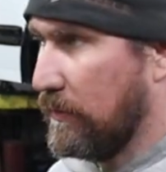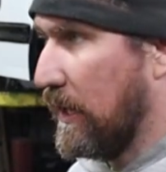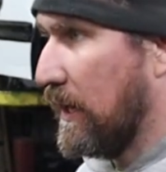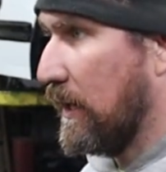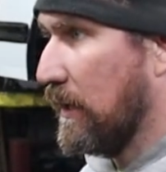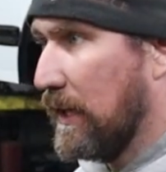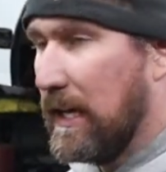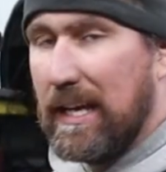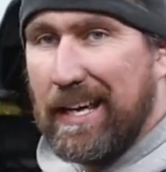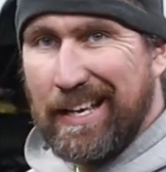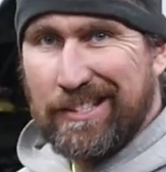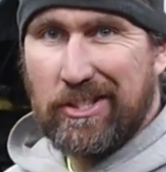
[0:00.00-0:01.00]
Yeah,
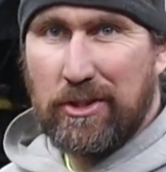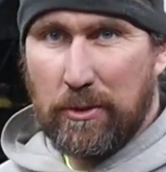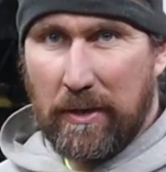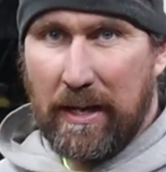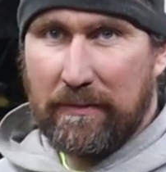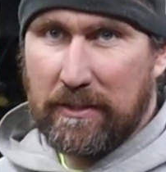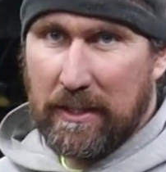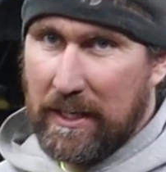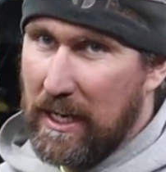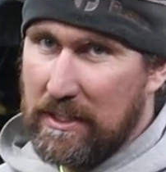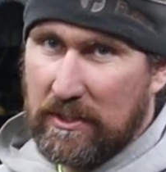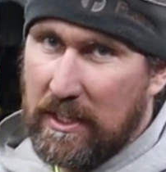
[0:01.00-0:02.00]
it has a 2.5-ton case,